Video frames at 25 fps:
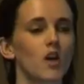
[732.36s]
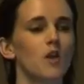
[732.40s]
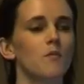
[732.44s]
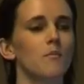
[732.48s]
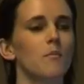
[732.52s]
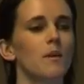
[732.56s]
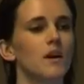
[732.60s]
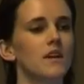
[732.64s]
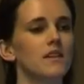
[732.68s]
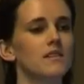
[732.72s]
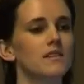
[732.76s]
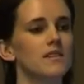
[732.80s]

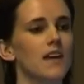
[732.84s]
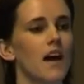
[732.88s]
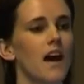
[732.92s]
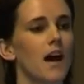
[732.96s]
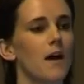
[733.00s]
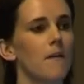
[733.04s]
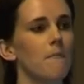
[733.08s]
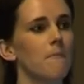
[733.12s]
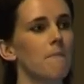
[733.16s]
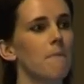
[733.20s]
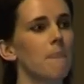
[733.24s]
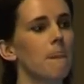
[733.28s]
But
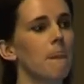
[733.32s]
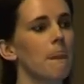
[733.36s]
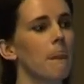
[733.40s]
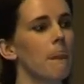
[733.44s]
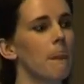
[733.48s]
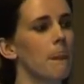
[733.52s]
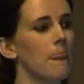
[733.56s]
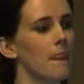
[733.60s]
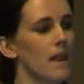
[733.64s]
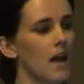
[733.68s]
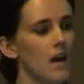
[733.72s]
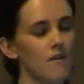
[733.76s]

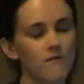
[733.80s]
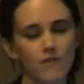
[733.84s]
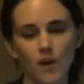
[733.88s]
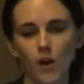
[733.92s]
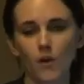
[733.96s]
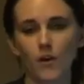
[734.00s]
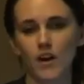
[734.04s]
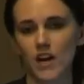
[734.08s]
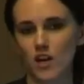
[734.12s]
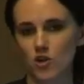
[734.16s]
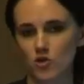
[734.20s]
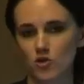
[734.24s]

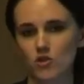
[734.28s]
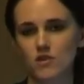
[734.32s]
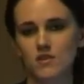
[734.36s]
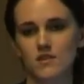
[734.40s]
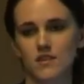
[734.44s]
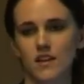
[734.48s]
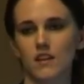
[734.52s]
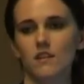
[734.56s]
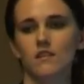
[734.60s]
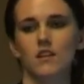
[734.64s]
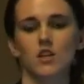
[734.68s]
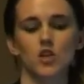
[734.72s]
very
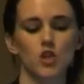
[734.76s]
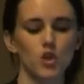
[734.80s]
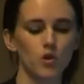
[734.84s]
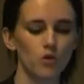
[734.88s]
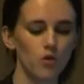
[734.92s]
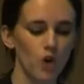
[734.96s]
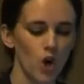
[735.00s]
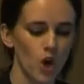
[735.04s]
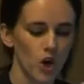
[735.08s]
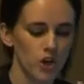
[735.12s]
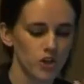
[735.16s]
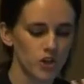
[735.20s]
interesting that
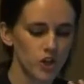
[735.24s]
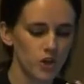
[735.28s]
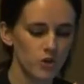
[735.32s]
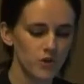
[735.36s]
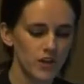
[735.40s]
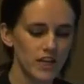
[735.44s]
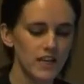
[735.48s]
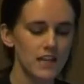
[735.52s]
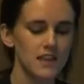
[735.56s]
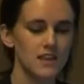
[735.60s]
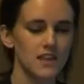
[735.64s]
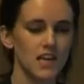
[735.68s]
so you
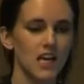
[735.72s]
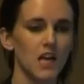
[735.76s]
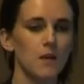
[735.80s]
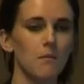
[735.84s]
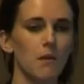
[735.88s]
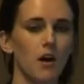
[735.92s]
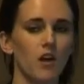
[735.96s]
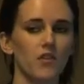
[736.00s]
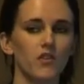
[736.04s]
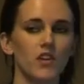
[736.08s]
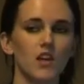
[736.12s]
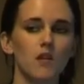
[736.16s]
need to think
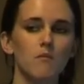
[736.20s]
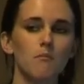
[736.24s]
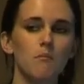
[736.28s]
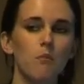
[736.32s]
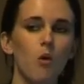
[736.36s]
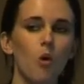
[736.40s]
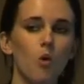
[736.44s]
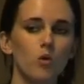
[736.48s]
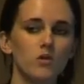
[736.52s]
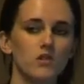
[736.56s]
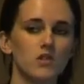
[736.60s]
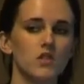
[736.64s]
about the
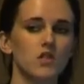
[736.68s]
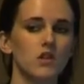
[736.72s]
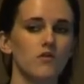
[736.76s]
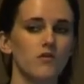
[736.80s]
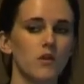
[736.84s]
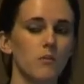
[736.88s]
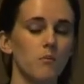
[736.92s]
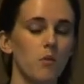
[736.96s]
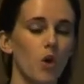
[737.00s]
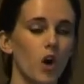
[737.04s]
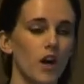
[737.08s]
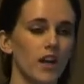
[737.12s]
importance of the
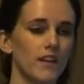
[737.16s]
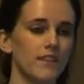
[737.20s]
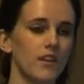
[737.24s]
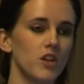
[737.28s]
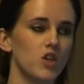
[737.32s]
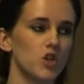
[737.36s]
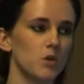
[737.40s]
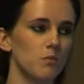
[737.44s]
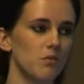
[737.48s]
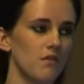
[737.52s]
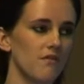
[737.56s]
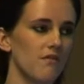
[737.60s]
product that
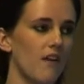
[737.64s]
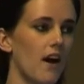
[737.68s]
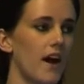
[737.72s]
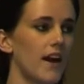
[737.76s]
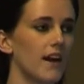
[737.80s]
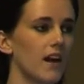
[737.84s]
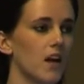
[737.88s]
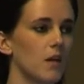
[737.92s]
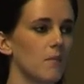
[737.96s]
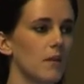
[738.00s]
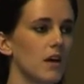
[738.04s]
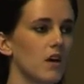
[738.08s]
you're
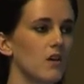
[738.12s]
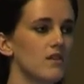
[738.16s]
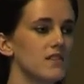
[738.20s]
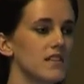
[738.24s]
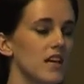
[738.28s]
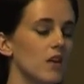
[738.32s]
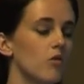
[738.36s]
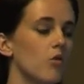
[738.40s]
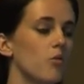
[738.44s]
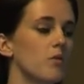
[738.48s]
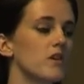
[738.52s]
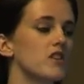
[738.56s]
providing, because
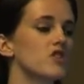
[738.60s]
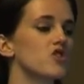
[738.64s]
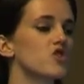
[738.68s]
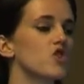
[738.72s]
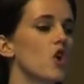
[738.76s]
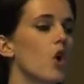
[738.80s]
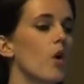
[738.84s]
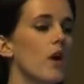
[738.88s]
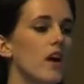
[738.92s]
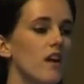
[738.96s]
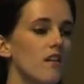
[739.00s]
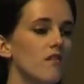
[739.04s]
it will be
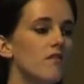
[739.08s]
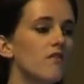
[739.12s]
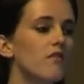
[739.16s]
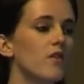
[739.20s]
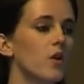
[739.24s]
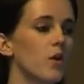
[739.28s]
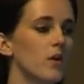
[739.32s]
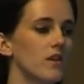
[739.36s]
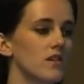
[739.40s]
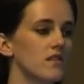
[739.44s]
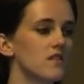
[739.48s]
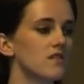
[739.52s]
so
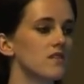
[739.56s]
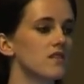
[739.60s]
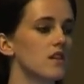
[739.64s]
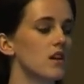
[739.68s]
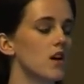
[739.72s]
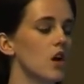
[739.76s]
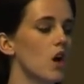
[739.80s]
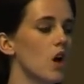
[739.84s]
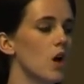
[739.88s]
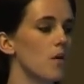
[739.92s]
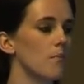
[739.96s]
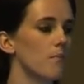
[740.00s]
influenced
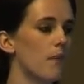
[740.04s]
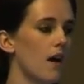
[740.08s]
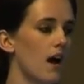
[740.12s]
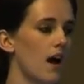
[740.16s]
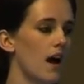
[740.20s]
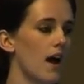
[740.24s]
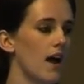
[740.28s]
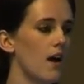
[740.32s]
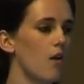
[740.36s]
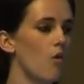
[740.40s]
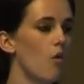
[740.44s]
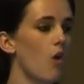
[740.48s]

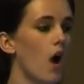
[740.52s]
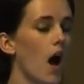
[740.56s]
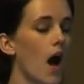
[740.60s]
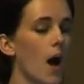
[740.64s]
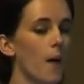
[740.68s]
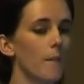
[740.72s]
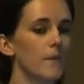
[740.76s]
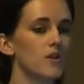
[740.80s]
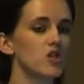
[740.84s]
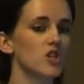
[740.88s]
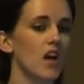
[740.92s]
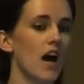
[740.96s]
by how
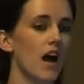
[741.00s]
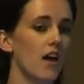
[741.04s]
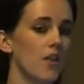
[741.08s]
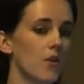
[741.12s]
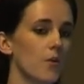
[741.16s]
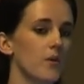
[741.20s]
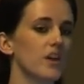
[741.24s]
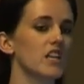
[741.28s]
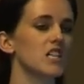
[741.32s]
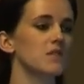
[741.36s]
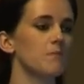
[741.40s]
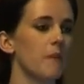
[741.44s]
much other
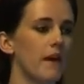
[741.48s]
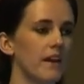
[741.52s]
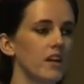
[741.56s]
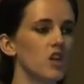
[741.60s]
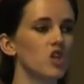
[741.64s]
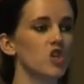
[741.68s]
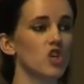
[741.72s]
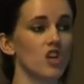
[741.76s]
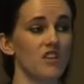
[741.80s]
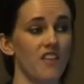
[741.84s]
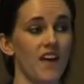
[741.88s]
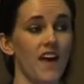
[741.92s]

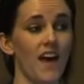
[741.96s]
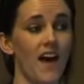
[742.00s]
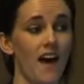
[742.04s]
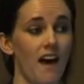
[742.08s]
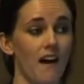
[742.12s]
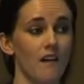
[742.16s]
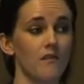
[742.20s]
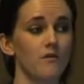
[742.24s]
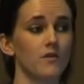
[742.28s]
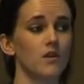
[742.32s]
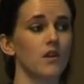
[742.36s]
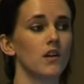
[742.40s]
expenditure they
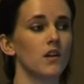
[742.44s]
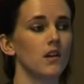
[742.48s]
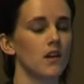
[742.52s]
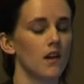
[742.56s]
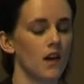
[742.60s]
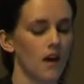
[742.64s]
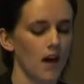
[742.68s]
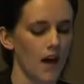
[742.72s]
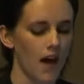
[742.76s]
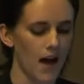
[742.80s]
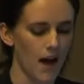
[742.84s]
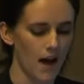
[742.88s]
have.
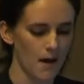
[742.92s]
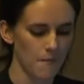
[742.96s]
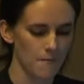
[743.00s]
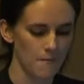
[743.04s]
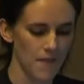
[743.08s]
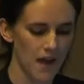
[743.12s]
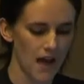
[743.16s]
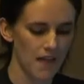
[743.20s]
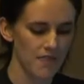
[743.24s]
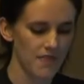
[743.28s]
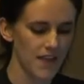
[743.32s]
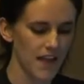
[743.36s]

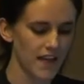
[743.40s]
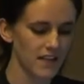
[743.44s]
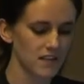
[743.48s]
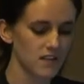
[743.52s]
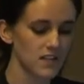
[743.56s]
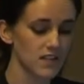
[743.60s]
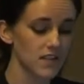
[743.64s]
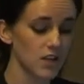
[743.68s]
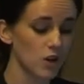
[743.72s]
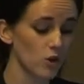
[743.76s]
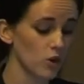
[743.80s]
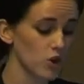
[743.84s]
And then
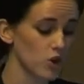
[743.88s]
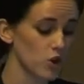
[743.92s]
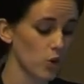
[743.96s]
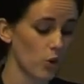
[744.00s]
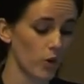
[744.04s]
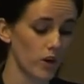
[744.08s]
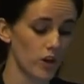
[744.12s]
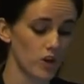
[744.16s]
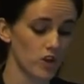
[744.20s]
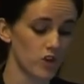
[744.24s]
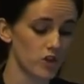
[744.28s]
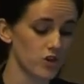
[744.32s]
skill
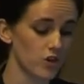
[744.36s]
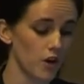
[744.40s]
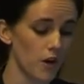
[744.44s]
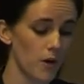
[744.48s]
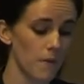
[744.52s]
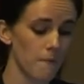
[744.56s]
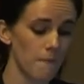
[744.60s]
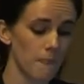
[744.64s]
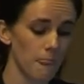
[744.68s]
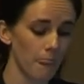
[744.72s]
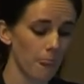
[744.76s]
shortage. So